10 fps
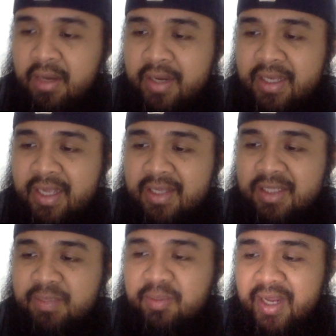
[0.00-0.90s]
All right, and the
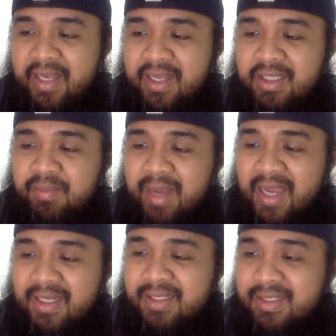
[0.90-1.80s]
spread, it's
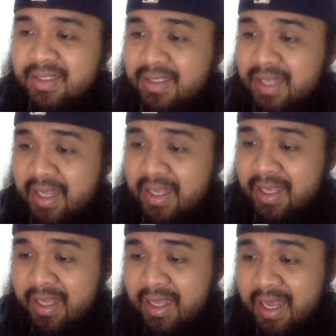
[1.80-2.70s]

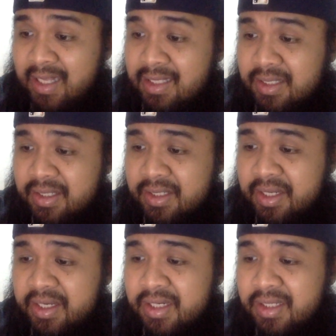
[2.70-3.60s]
-8
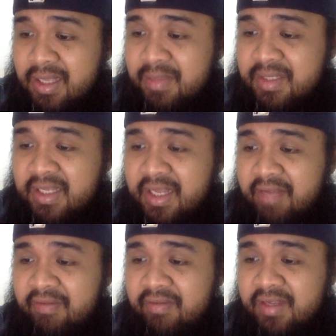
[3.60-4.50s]
earlier. Let me see
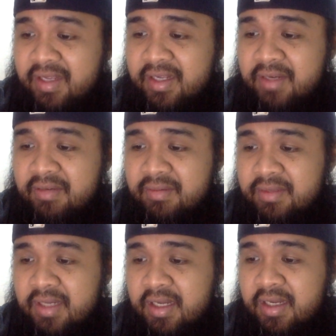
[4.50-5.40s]
if, you know,
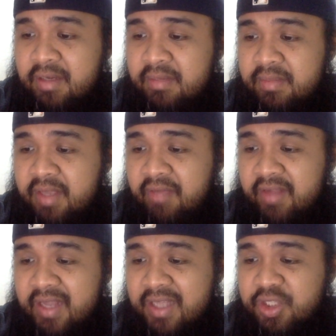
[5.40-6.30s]
if
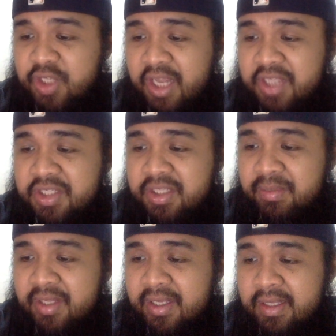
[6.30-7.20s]
it has changed or
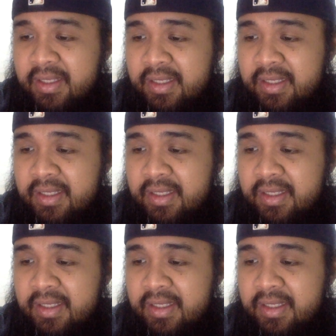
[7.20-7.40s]
something.